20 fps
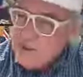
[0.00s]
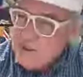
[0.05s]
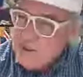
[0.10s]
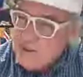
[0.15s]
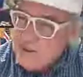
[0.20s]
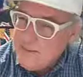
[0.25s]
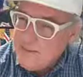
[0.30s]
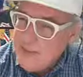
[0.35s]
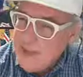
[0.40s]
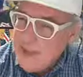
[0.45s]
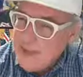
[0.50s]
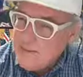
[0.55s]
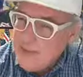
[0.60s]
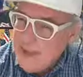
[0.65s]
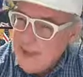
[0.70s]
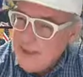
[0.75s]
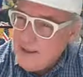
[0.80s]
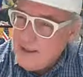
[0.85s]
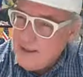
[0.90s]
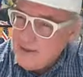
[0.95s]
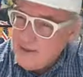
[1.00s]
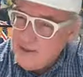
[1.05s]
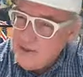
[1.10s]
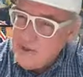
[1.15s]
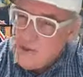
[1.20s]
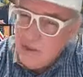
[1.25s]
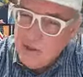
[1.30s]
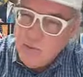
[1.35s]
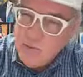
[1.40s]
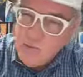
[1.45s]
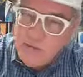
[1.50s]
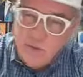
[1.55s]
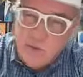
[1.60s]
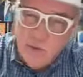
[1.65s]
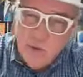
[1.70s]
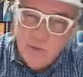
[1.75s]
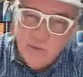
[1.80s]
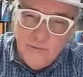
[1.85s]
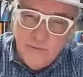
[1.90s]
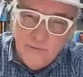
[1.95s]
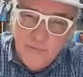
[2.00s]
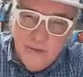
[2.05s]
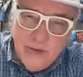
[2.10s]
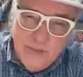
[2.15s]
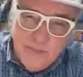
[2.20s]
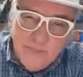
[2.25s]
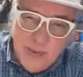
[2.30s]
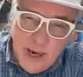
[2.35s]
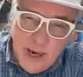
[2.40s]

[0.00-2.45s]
analysis done, which is called freedom to